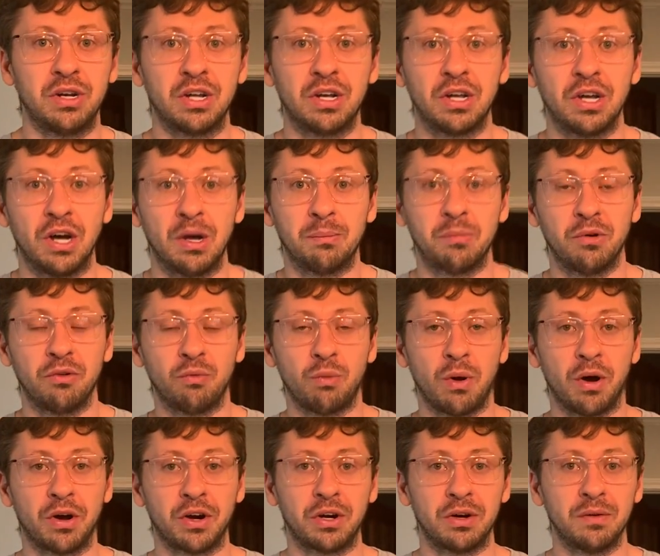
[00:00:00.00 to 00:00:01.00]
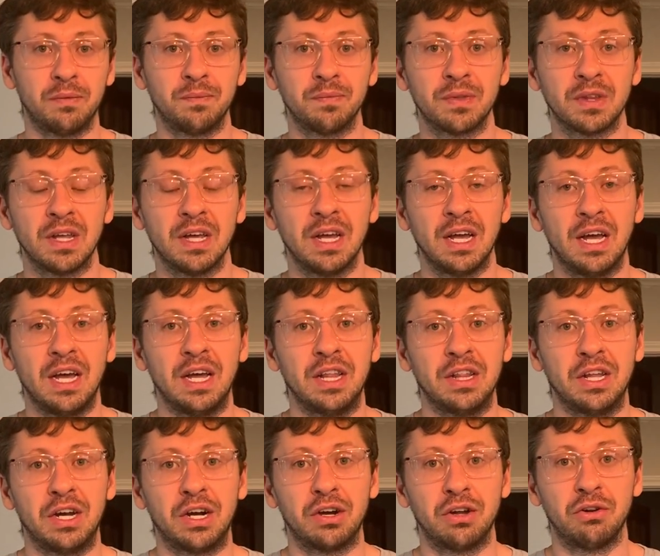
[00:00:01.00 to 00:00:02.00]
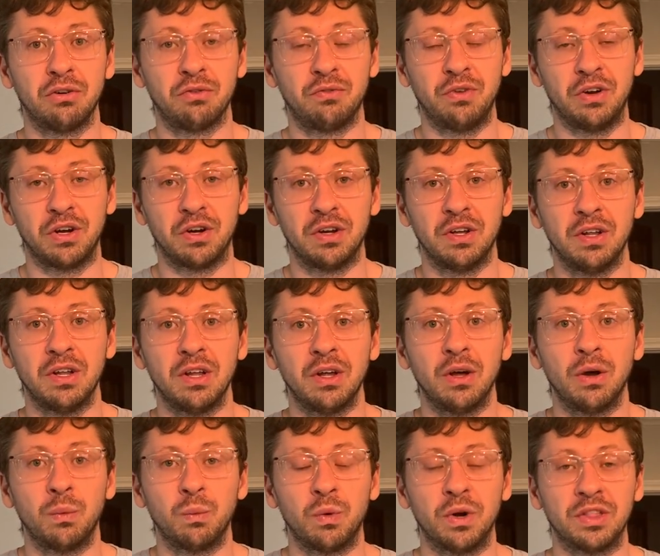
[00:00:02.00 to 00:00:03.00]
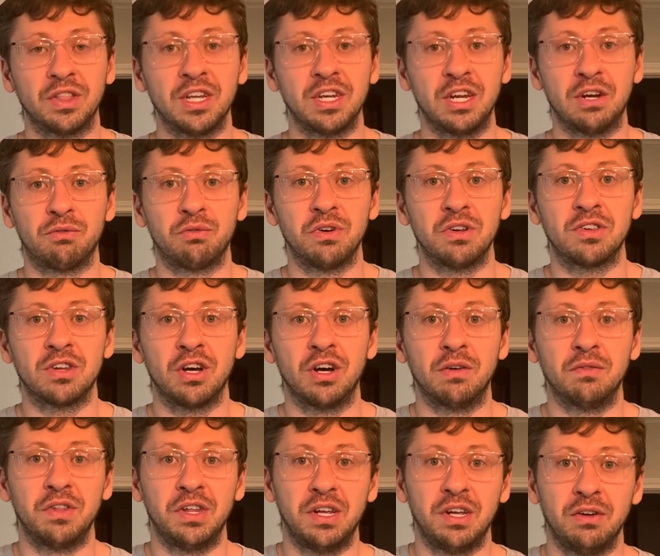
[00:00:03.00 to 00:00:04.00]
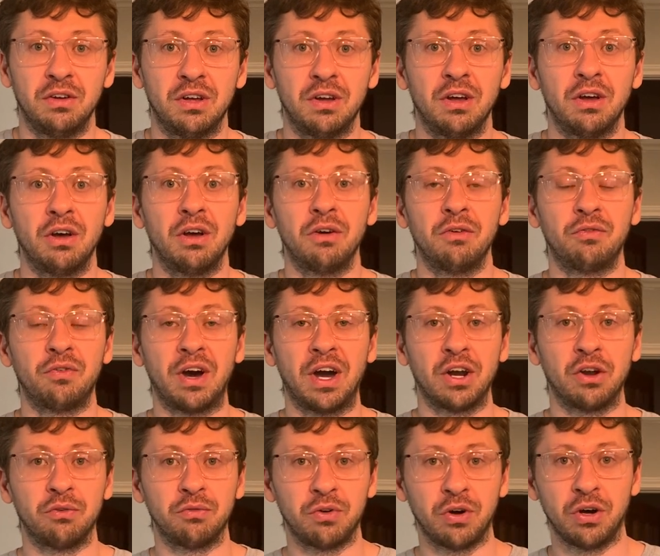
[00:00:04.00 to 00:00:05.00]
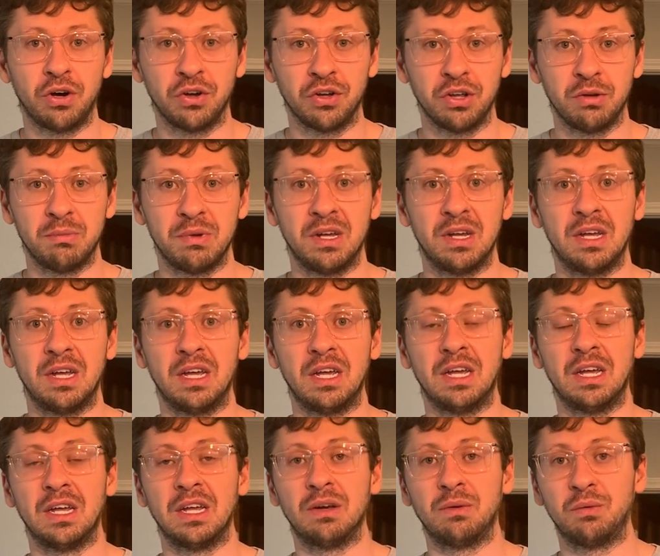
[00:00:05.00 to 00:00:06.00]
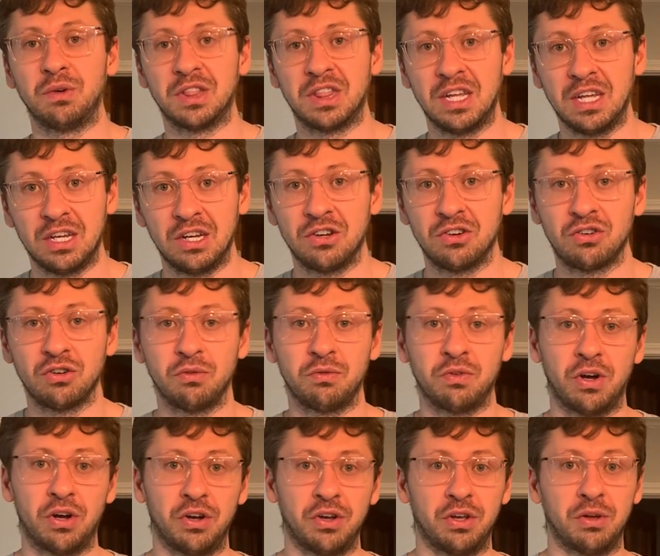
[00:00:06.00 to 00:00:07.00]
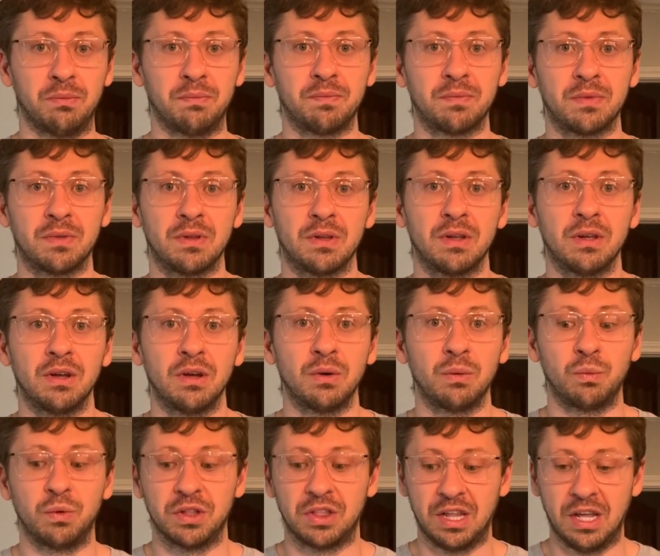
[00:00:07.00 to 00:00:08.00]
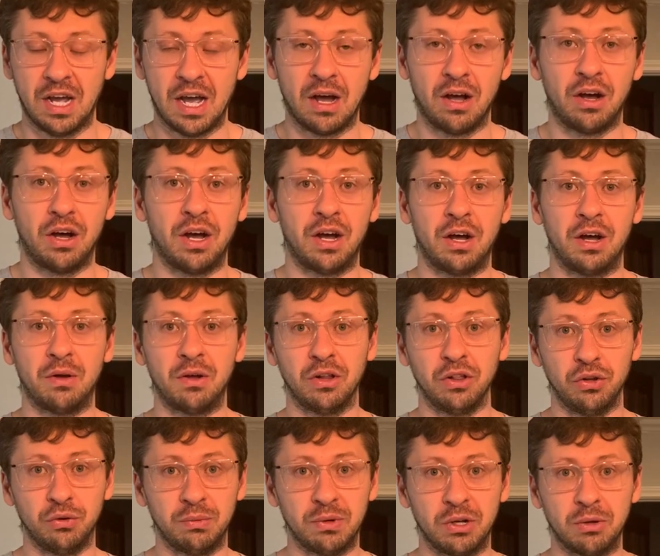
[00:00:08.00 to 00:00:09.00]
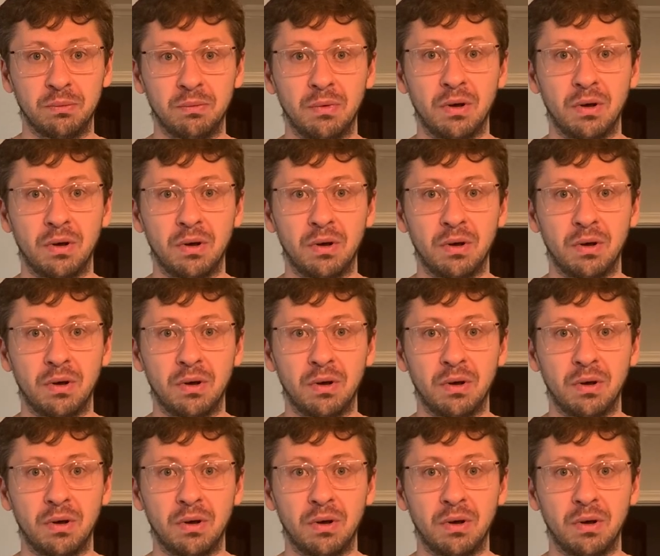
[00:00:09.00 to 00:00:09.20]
a cup of water, and then I'm going to figure out what the difference of the final volume with the initial volume with the aluminum